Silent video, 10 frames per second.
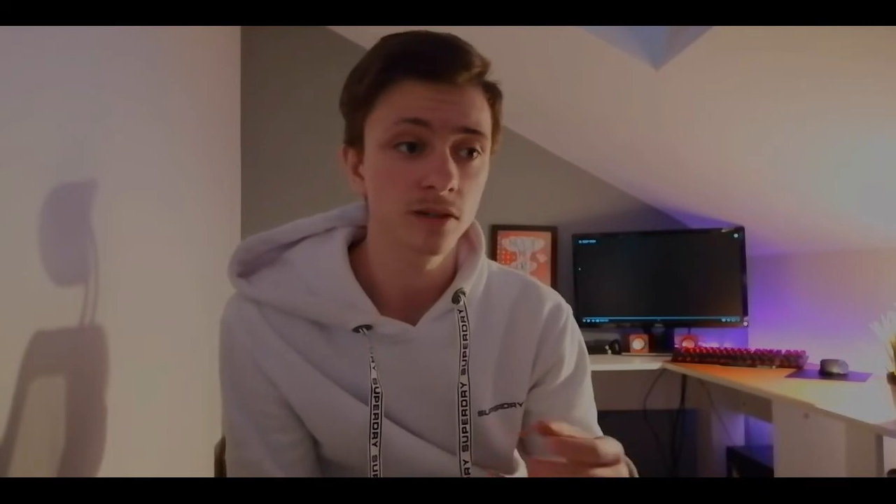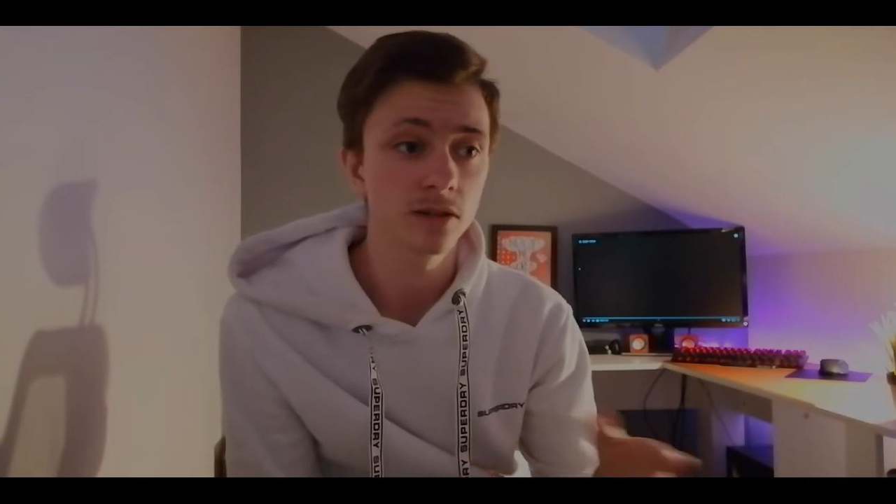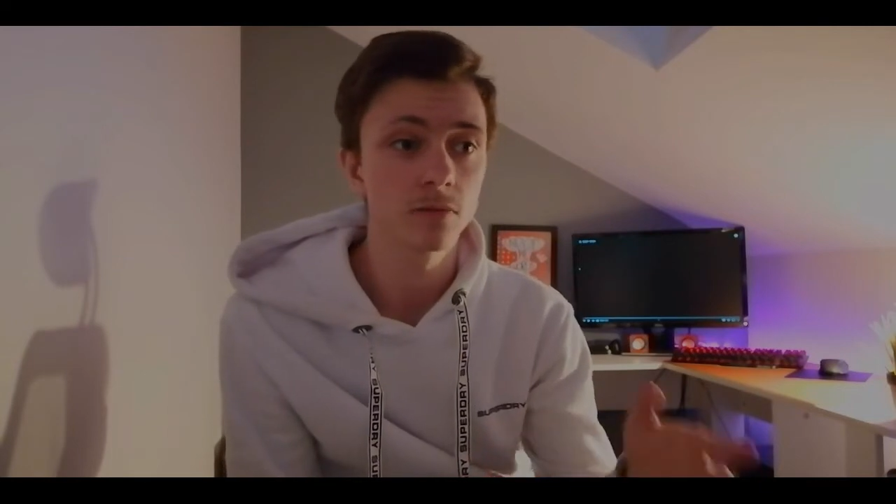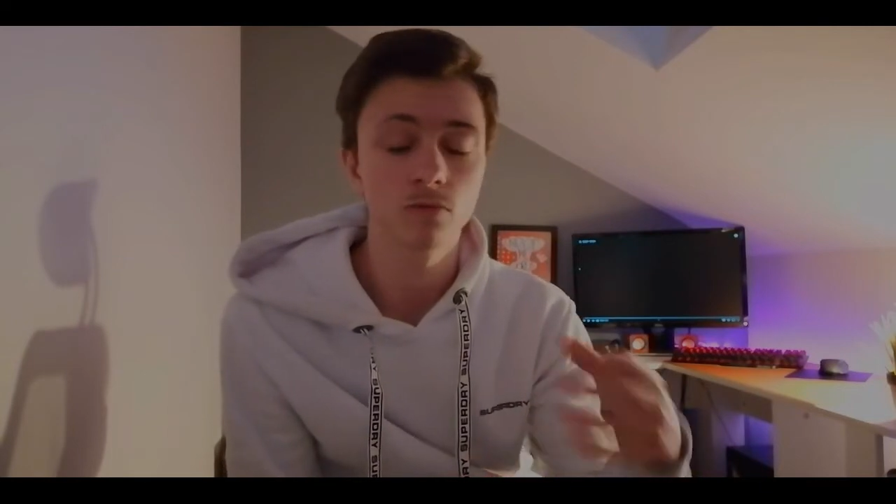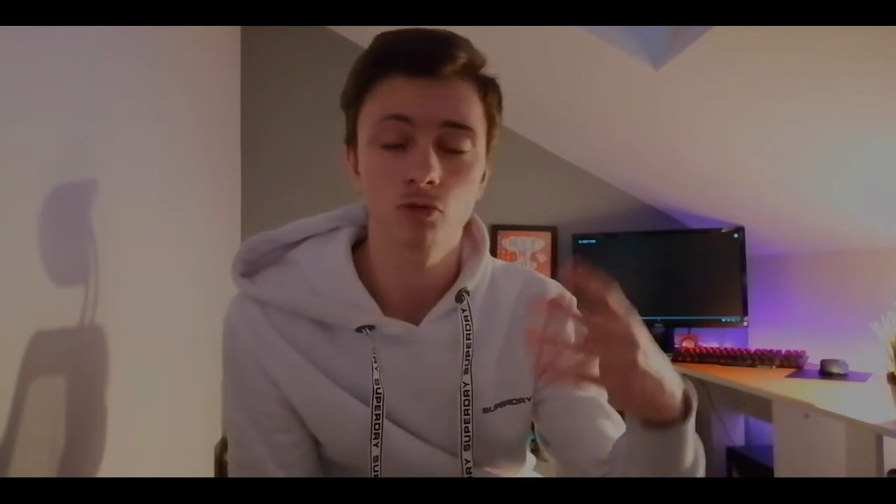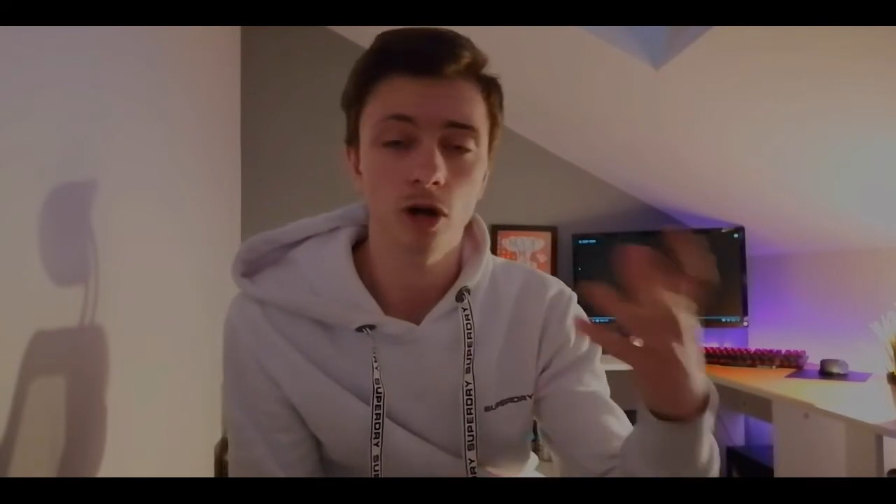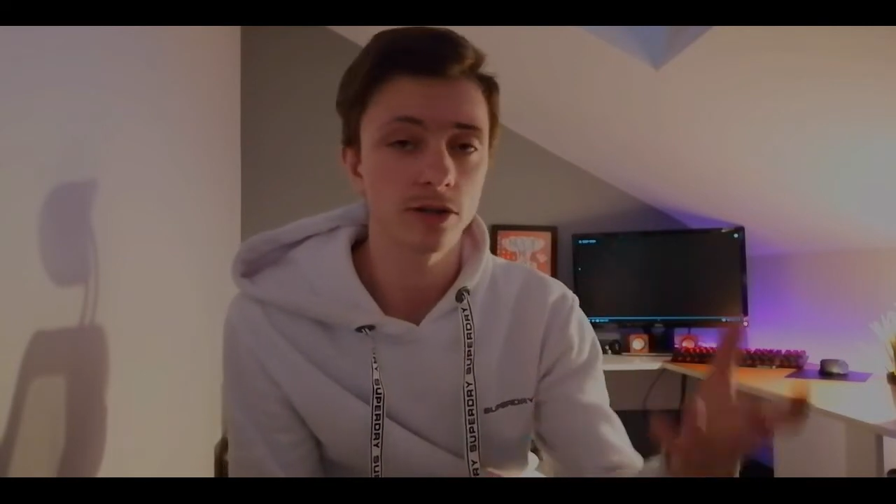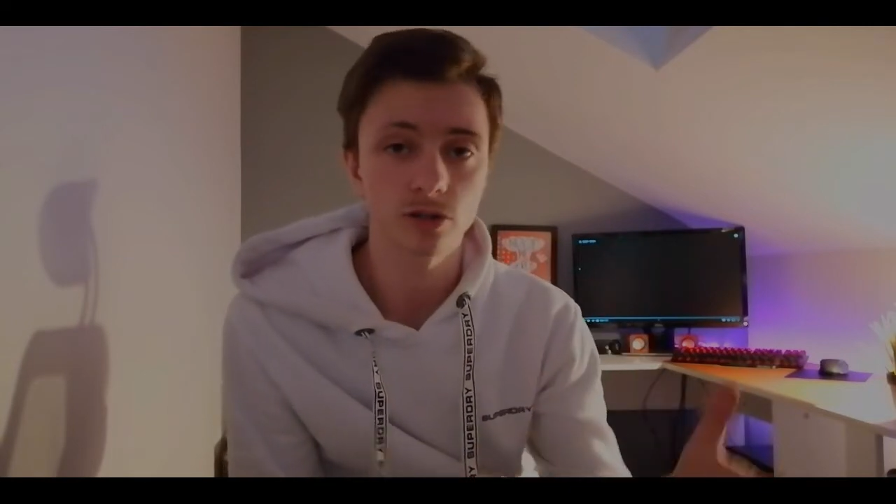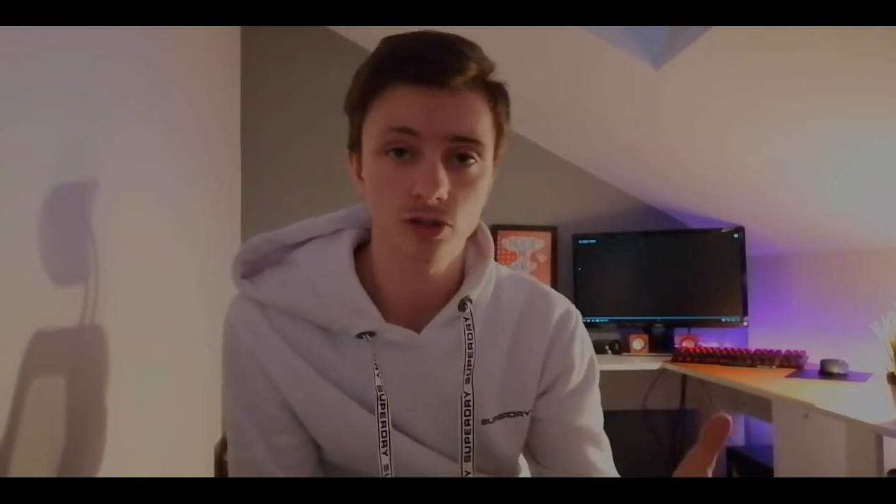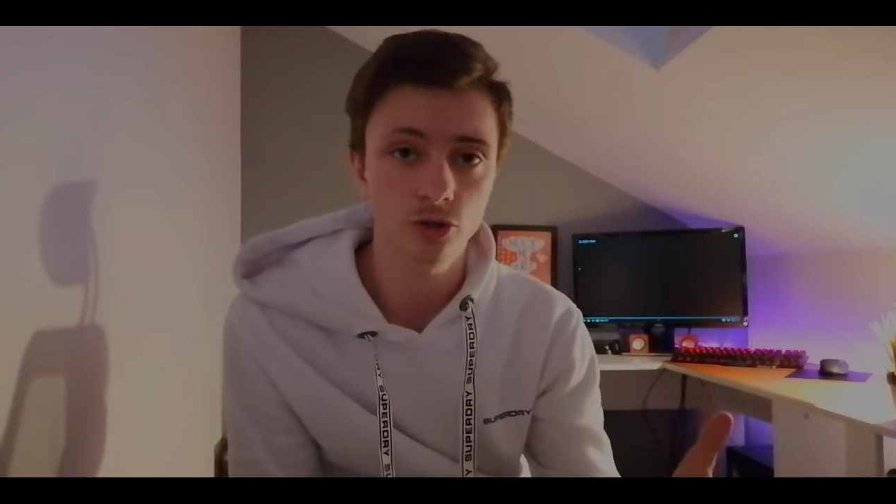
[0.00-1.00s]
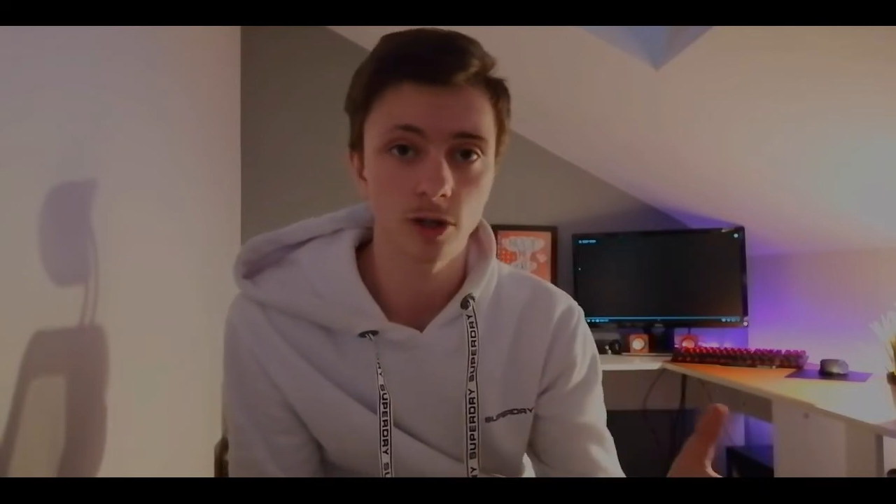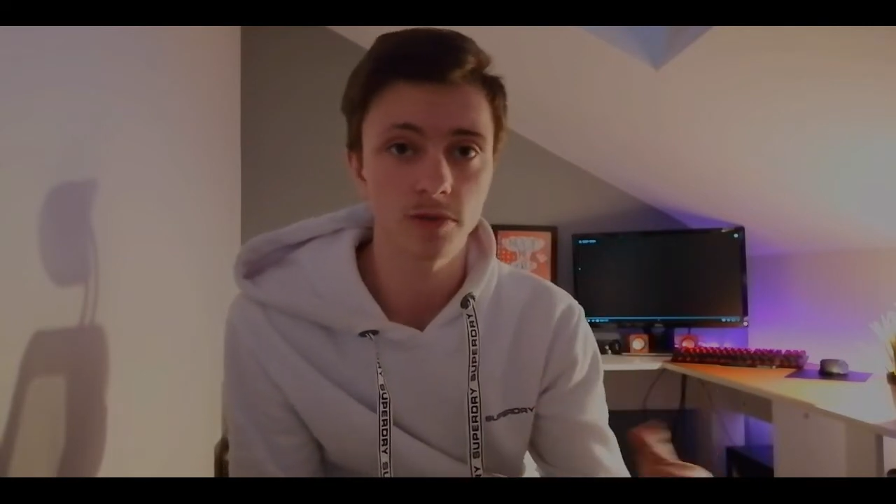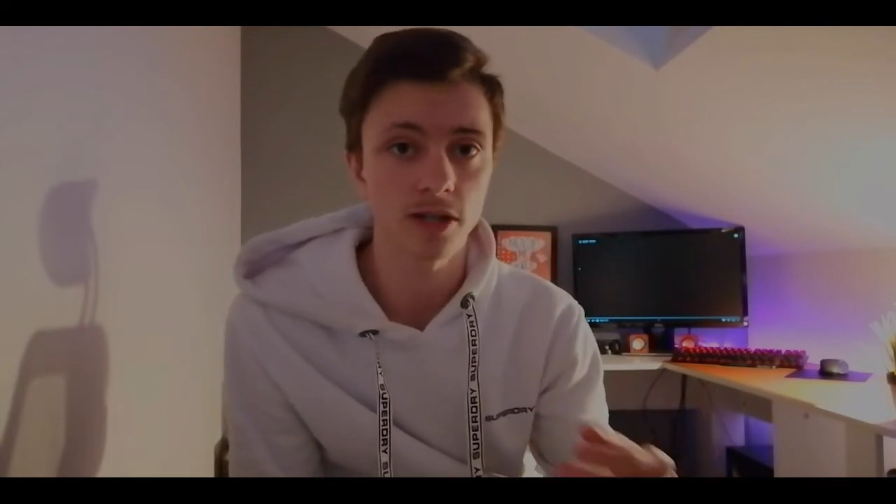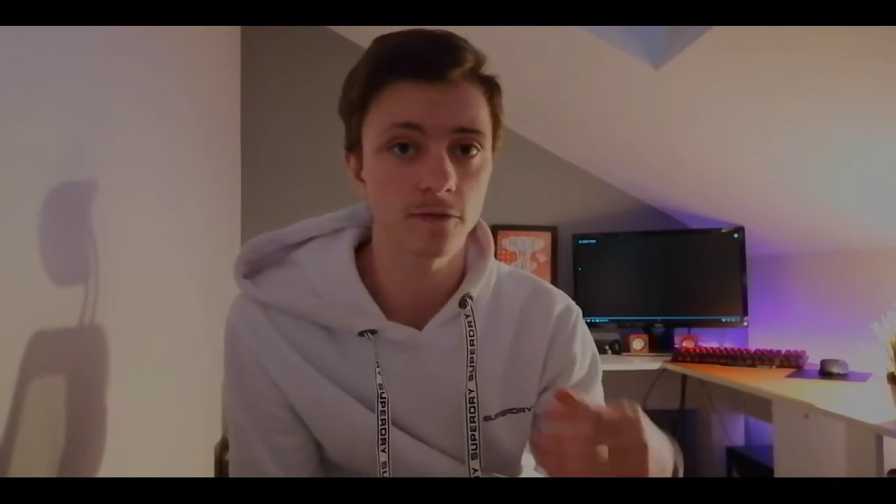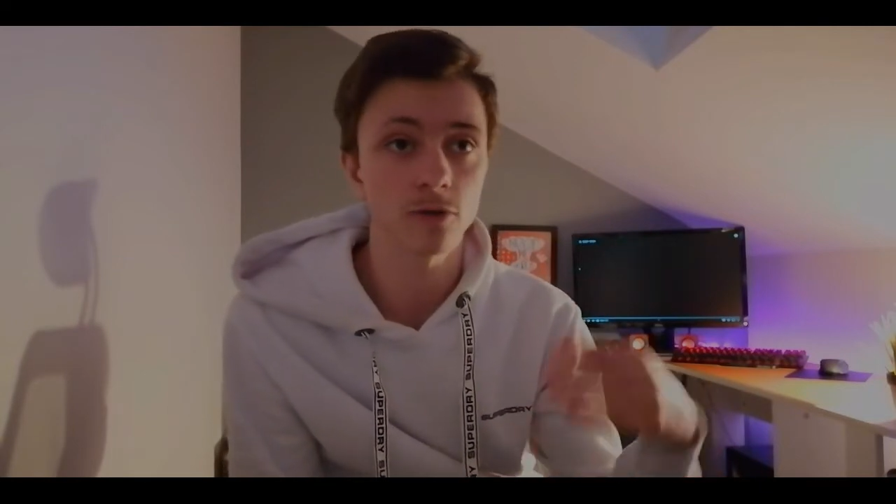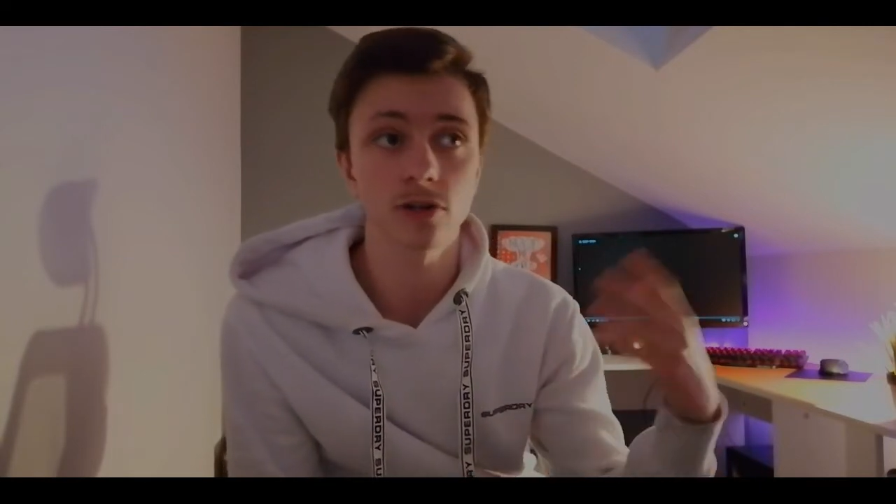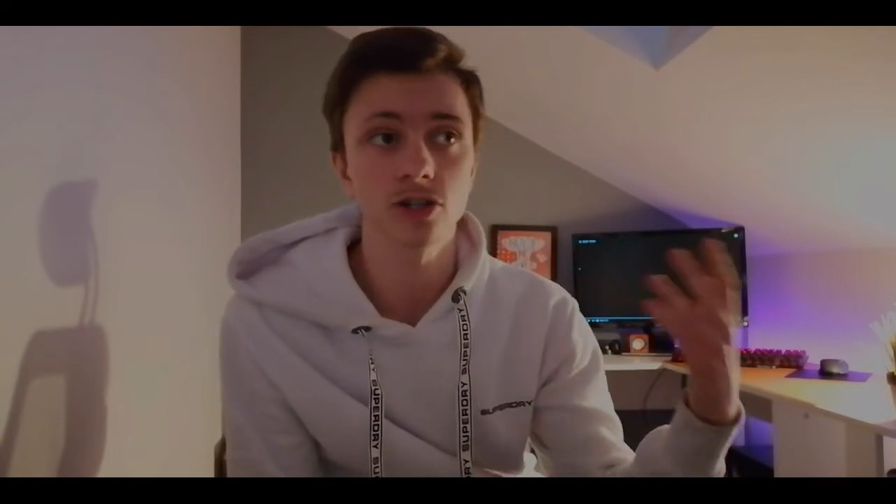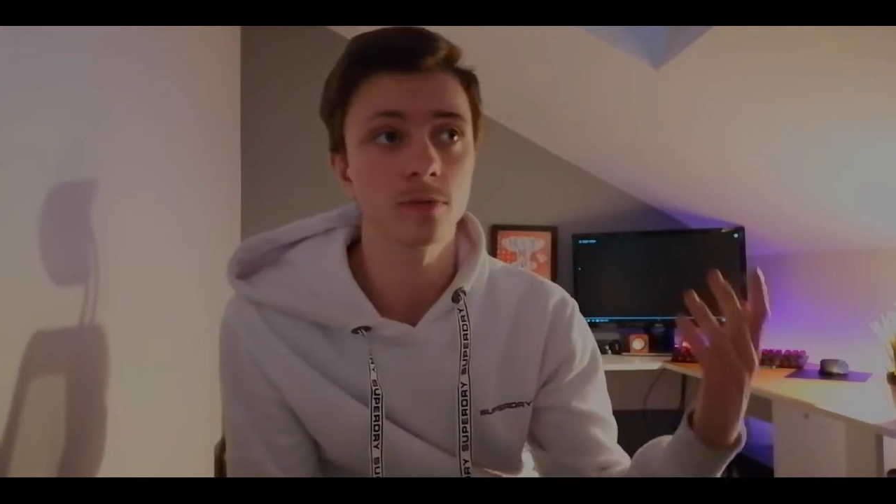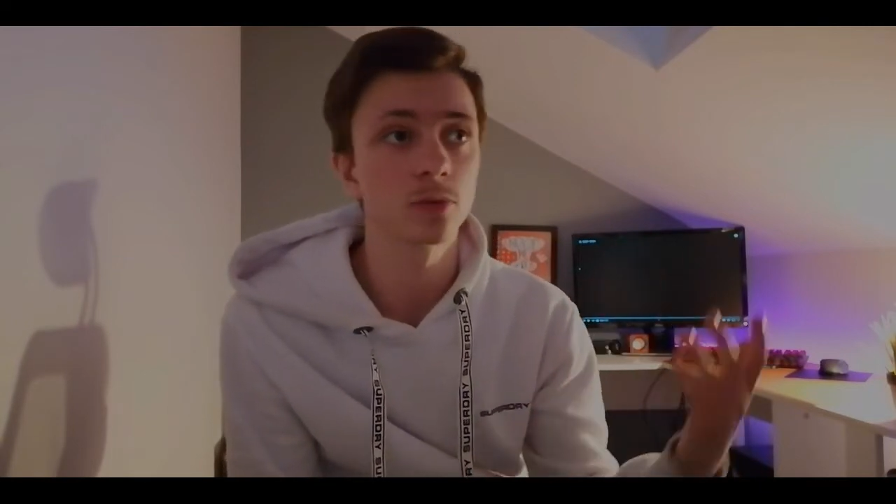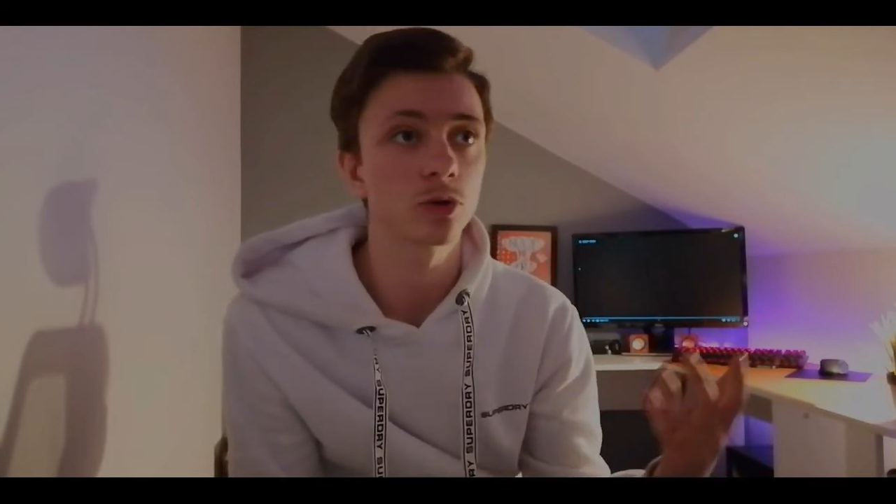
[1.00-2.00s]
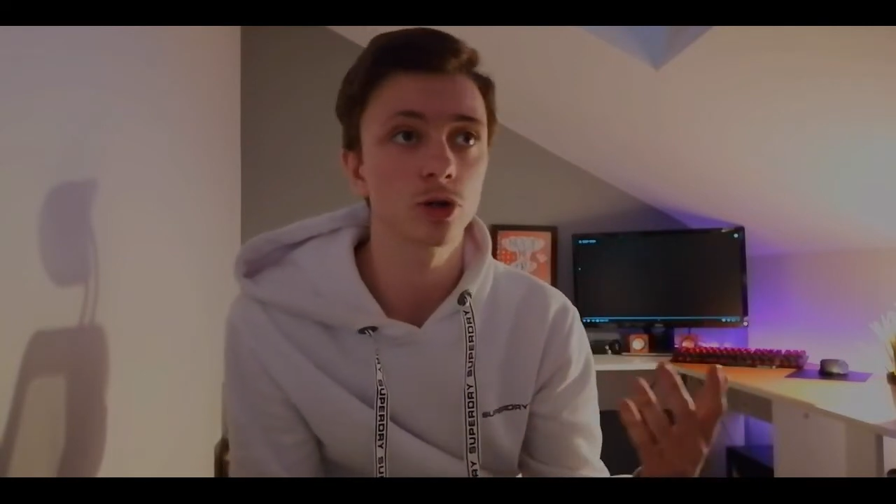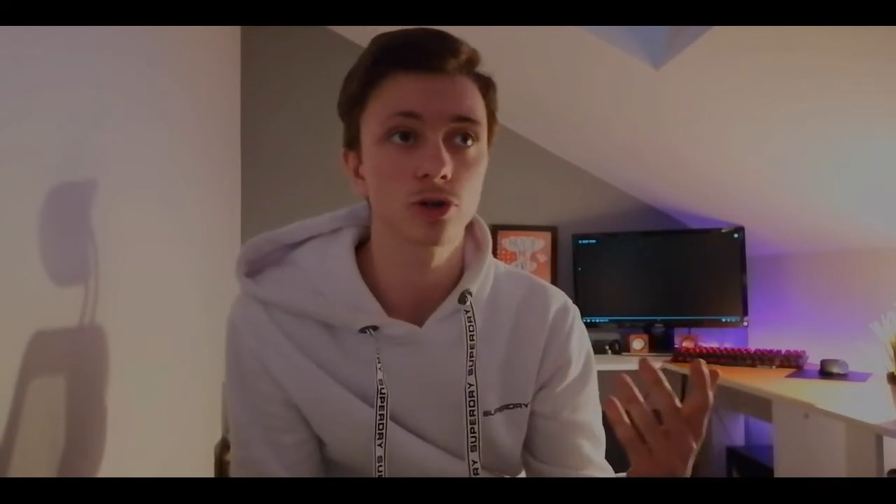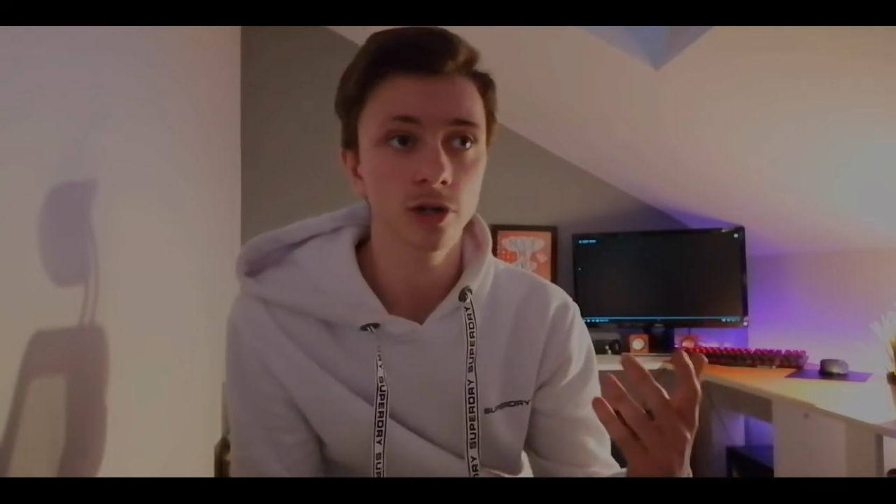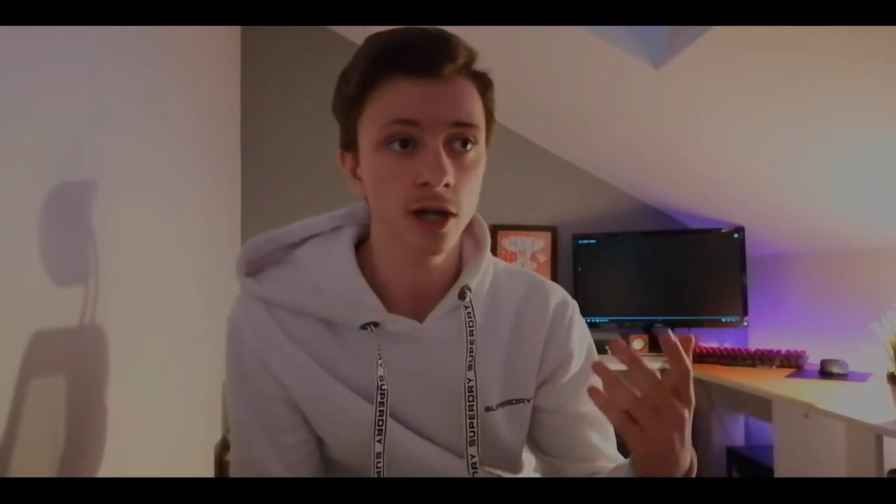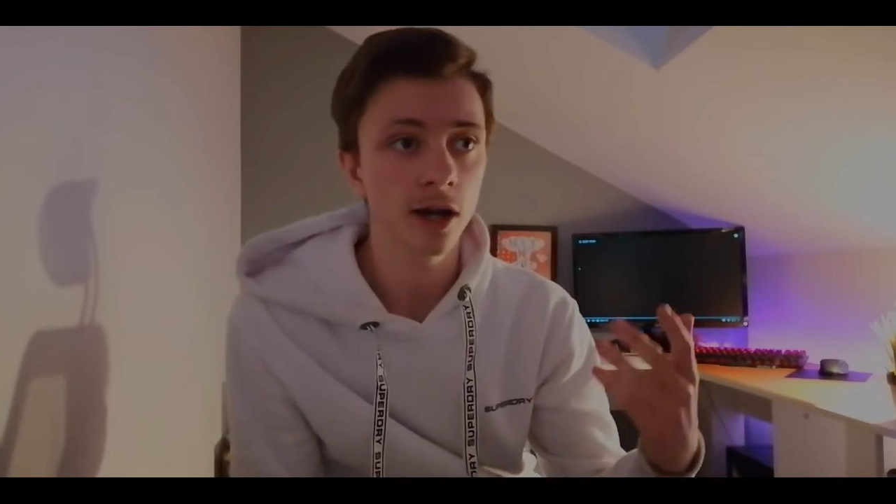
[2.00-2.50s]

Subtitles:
writing a script that, for example, could